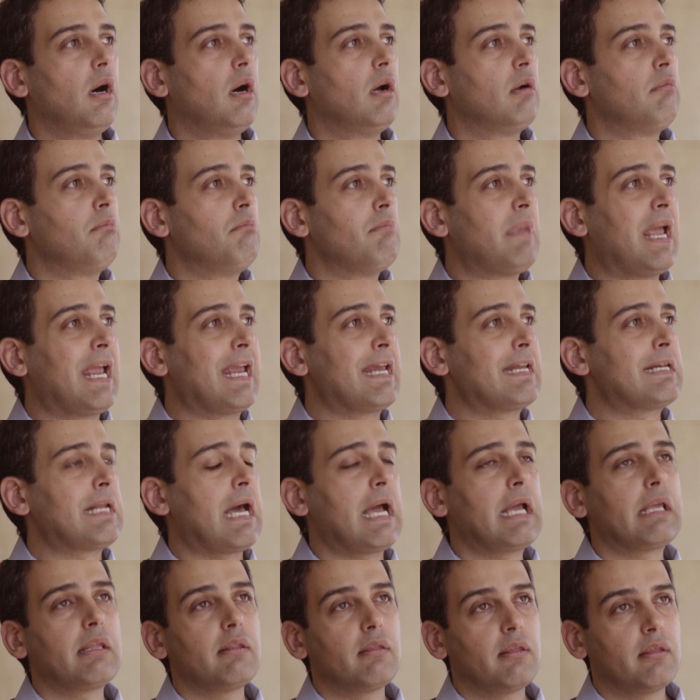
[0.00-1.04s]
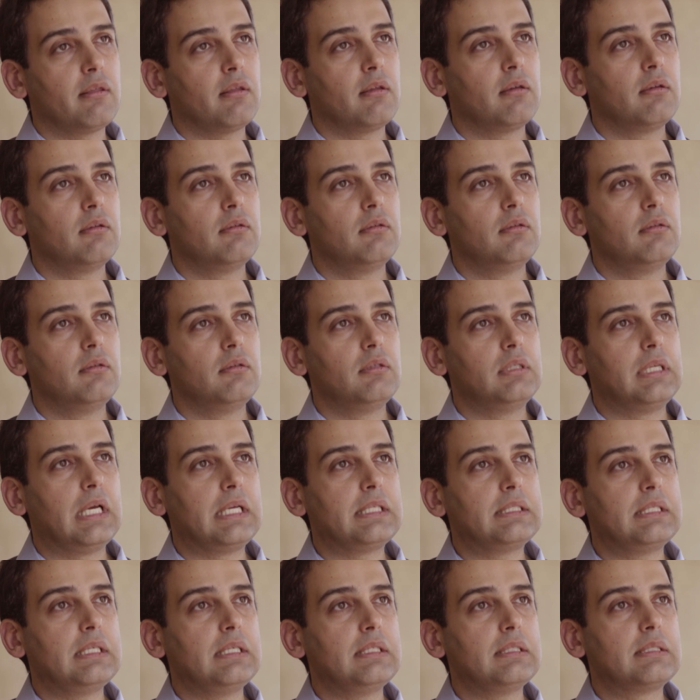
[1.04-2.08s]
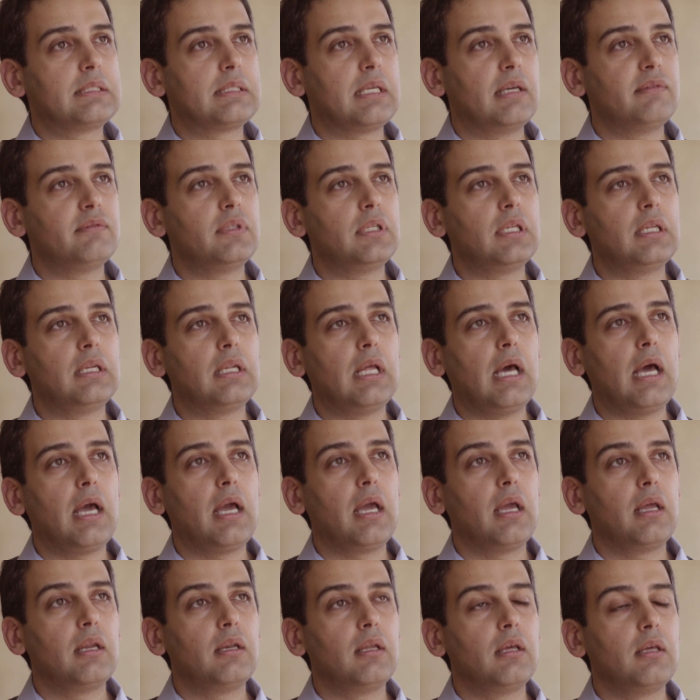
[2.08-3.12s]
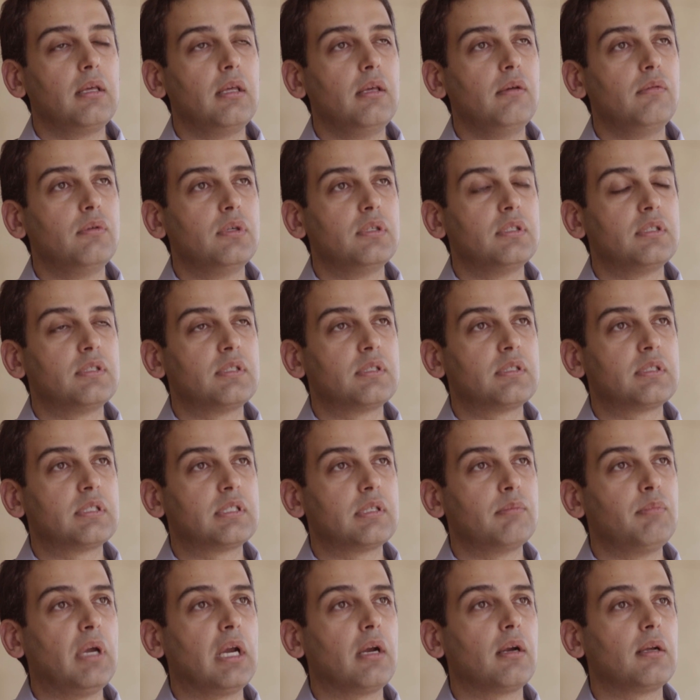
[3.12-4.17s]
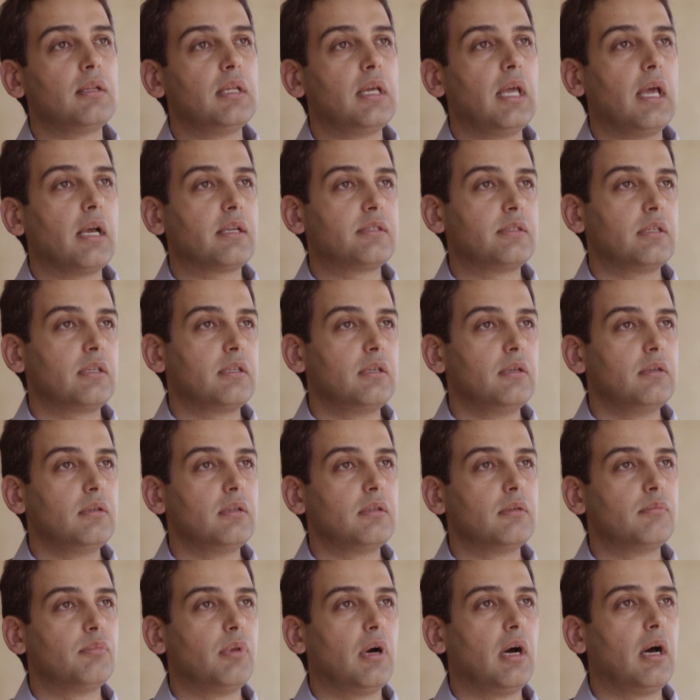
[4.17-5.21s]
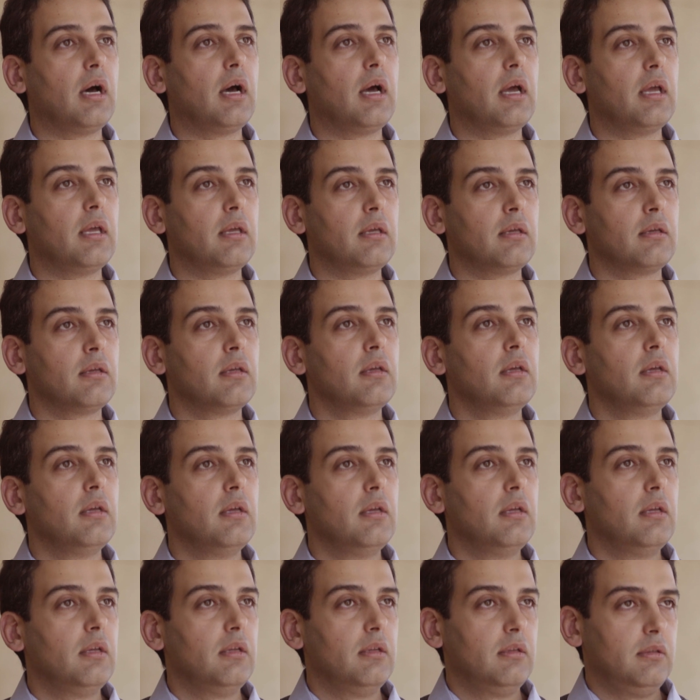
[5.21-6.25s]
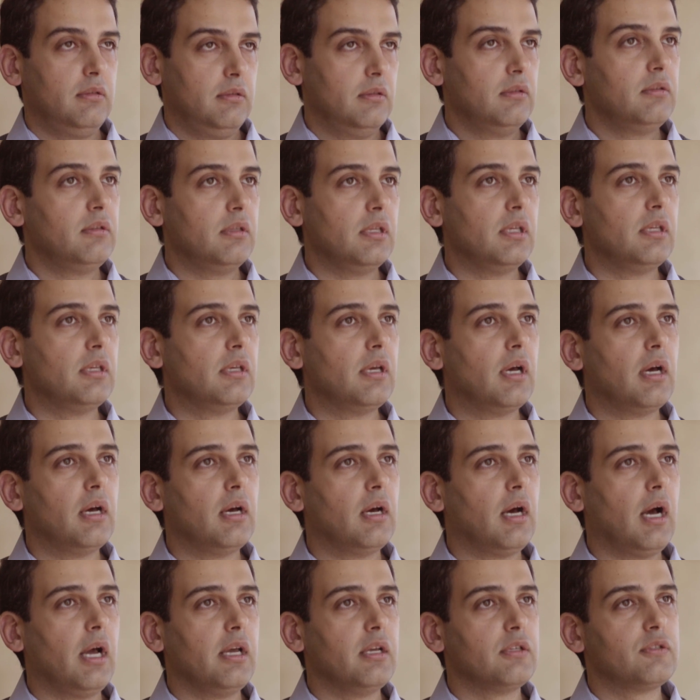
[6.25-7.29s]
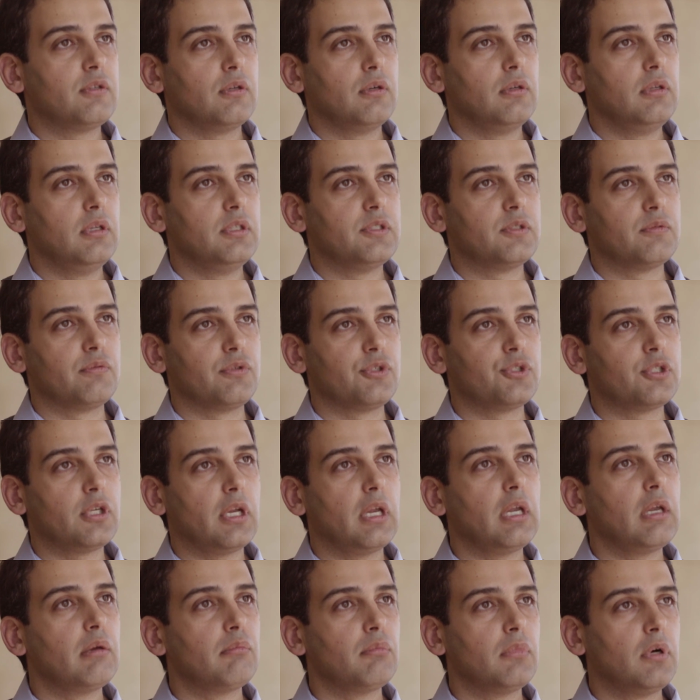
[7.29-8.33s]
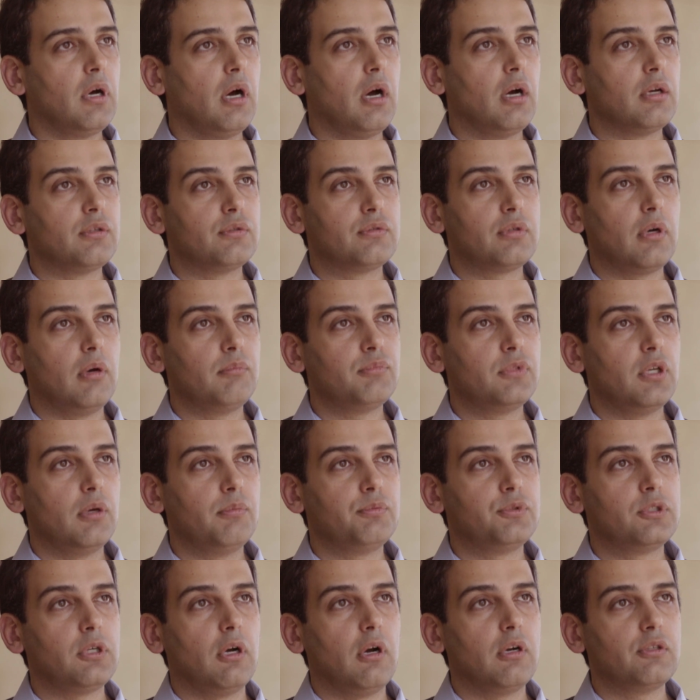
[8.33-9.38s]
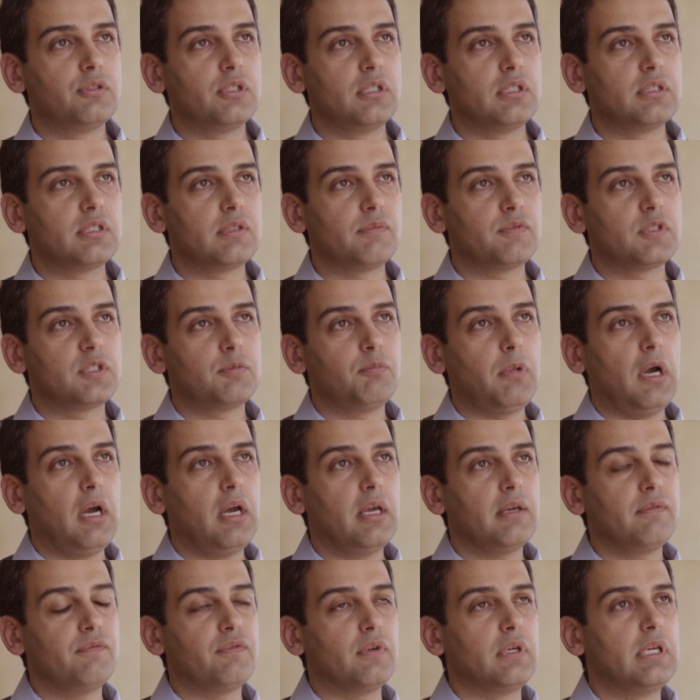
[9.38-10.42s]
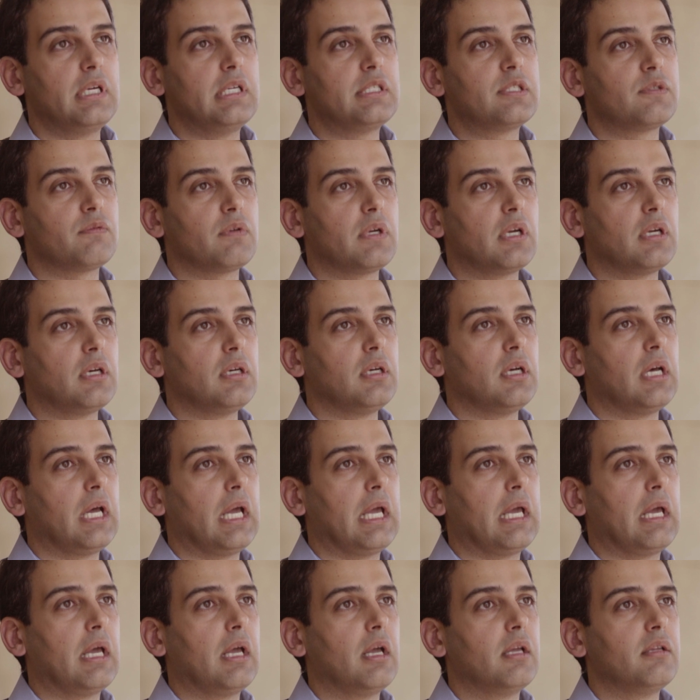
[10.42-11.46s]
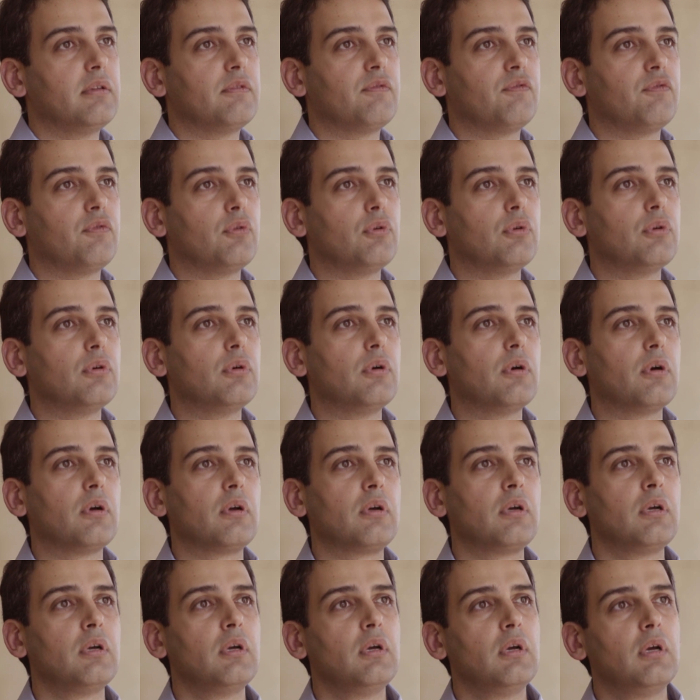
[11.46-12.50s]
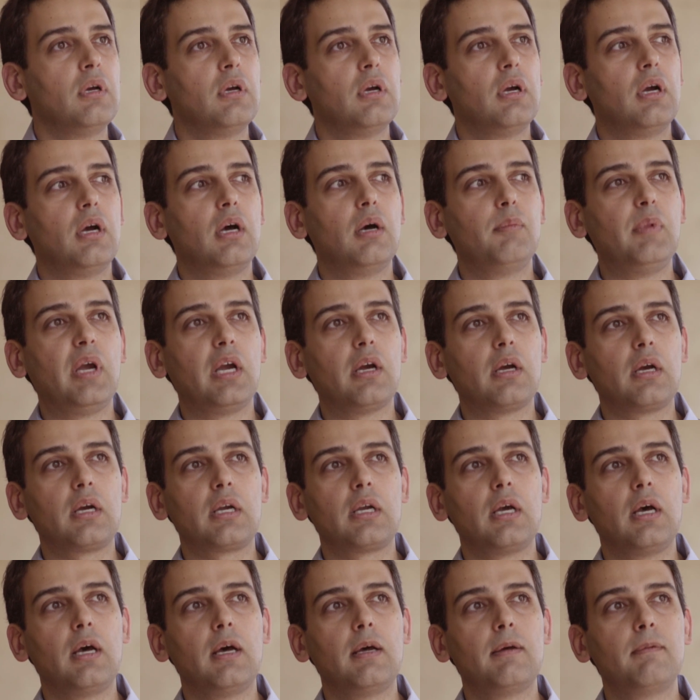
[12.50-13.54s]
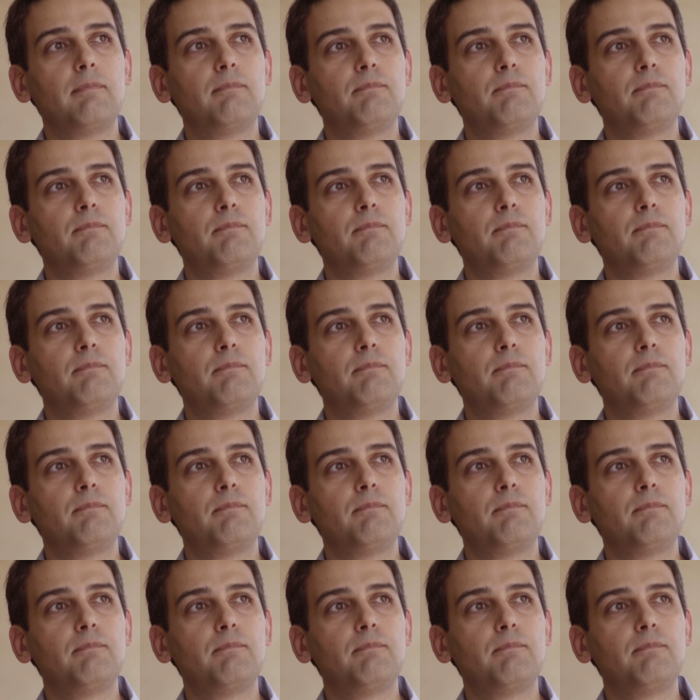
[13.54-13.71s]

On May 9th, 1979, he was summarily executed by the Ayatollah's regime on trumped-up charges of spying for Israel and for America.